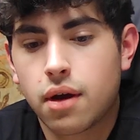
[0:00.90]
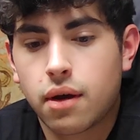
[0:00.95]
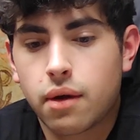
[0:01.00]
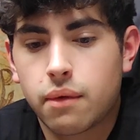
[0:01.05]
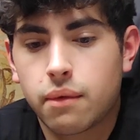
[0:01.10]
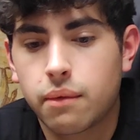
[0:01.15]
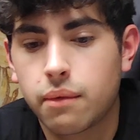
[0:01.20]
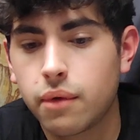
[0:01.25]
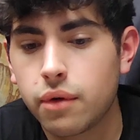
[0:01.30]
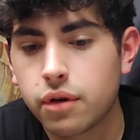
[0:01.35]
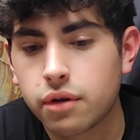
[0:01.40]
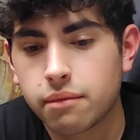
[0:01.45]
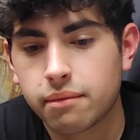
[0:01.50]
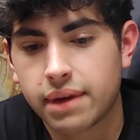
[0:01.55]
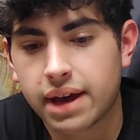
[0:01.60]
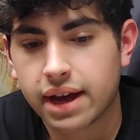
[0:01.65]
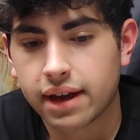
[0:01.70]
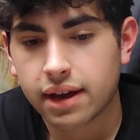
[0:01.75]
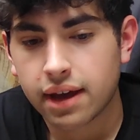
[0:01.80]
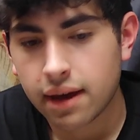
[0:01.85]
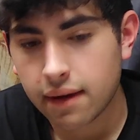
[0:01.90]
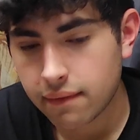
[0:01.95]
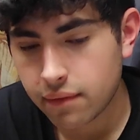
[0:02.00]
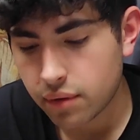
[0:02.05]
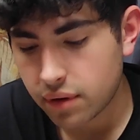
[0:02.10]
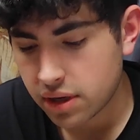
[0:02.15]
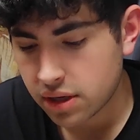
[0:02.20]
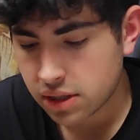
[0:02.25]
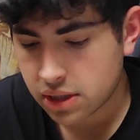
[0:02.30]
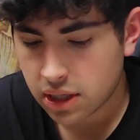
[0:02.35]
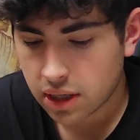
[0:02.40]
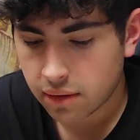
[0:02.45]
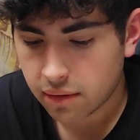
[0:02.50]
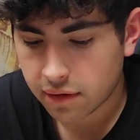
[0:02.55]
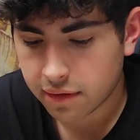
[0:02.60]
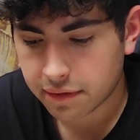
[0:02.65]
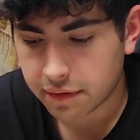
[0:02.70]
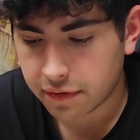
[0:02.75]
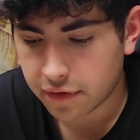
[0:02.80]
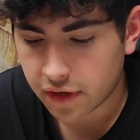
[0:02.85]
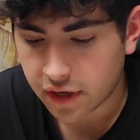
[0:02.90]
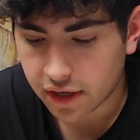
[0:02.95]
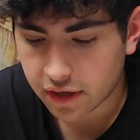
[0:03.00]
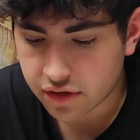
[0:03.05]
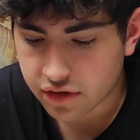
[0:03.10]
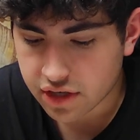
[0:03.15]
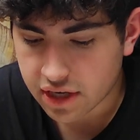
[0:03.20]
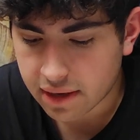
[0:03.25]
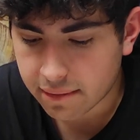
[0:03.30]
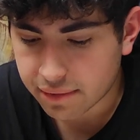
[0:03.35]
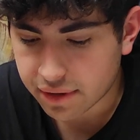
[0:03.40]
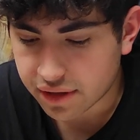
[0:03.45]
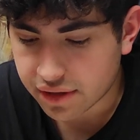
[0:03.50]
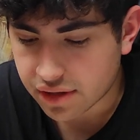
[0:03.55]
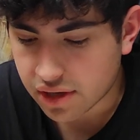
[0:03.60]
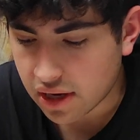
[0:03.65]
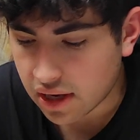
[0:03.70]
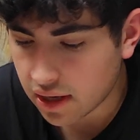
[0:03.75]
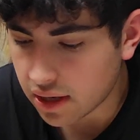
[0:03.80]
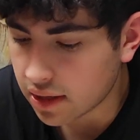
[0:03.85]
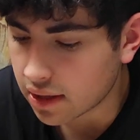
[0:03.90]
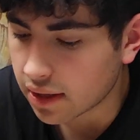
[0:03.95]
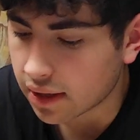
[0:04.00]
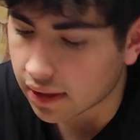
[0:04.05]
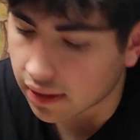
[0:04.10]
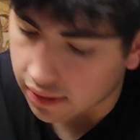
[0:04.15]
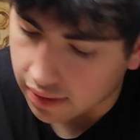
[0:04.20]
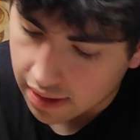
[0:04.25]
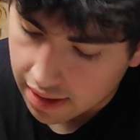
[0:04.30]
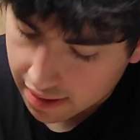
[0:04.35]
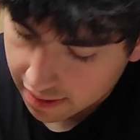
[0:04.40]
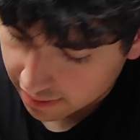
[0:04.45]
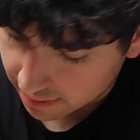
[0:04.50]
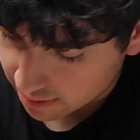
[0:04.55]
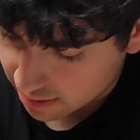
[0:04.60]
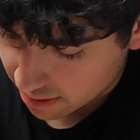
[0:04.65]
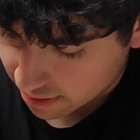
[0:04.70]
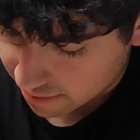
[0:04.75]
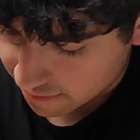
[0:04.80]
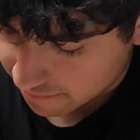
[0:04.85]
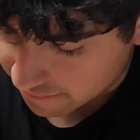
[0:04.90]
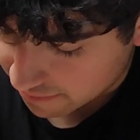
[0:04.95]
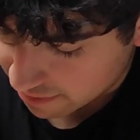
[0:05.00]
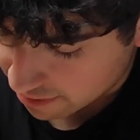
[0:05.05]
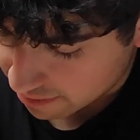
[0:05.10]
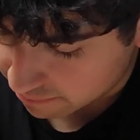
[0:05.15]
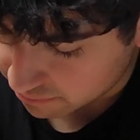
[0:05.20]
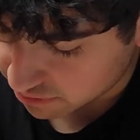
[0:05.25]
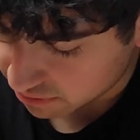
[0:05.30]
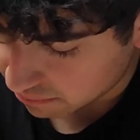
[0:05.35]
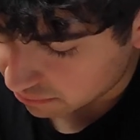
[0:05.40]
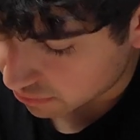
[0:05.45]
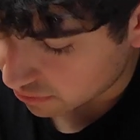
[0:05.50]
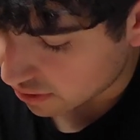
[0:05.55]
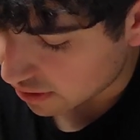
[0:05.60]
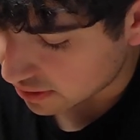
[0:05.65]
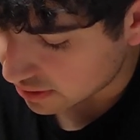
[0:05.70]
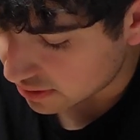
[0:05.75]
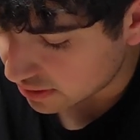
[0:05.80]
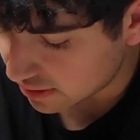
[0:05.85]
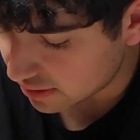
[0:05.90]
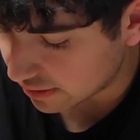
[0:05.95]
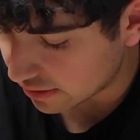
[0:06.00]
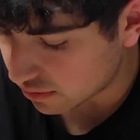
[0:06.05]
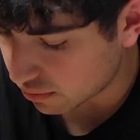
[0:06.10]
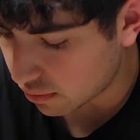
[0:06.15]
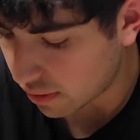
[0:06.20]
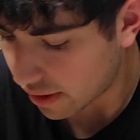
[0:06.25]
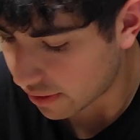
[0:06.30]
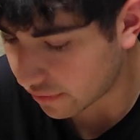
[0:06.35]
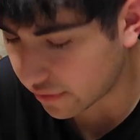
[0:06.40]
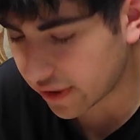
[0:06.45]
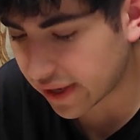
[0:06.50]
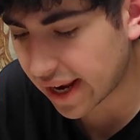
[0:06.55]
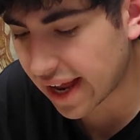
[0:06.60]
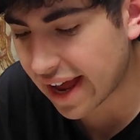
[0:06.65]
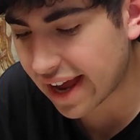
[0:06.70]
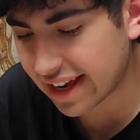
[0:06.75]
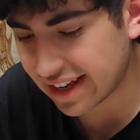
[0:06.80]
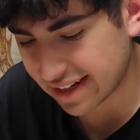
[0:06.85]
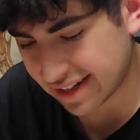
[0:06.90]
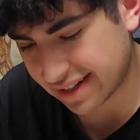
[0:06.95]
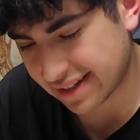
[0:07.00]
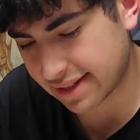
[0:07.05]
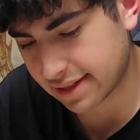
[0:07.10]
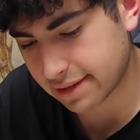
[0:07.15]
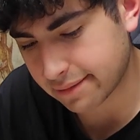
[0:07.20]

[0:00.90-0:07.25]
Welcome back, everyone. Today we're going to be reading chapters 8 and 9 of Emily Bronte's Wuthering Heights.